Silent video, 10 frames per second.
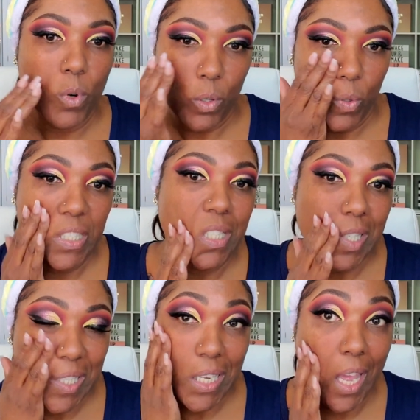we're going
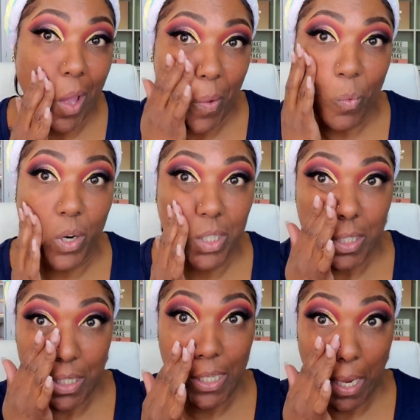to see how it works
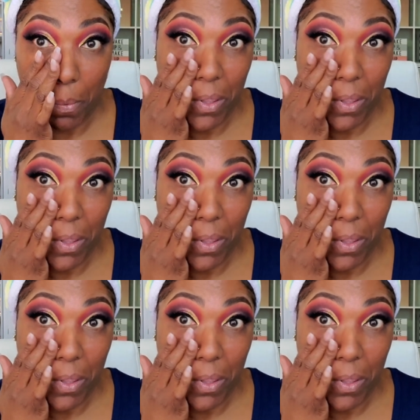today